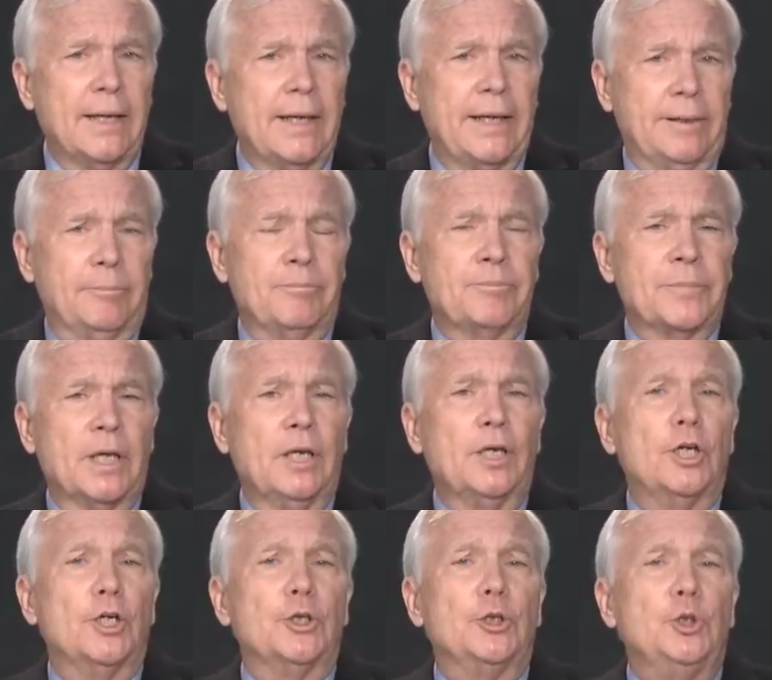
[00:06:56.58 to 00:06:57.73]
hey,
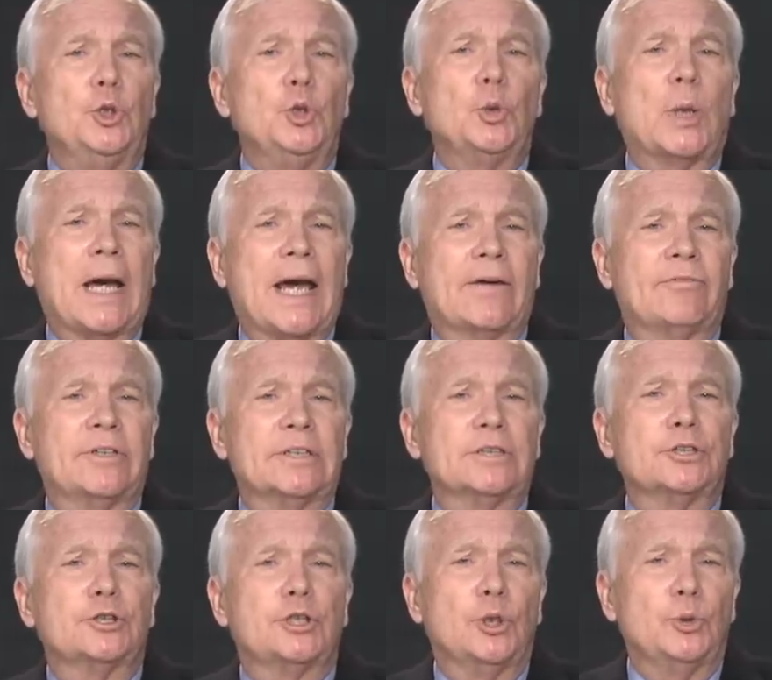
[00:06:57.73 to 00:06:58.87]
you
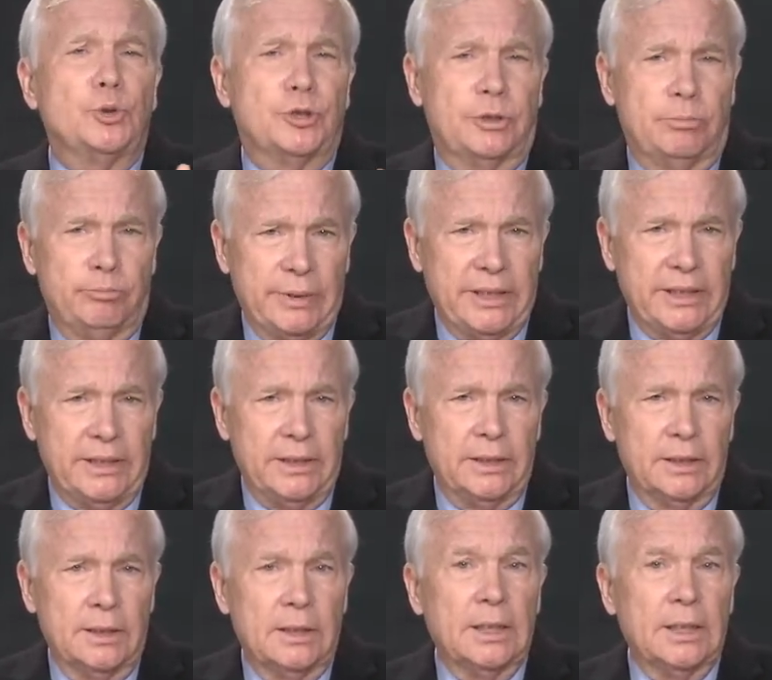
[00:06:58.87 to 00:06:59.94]
haven't chosen me.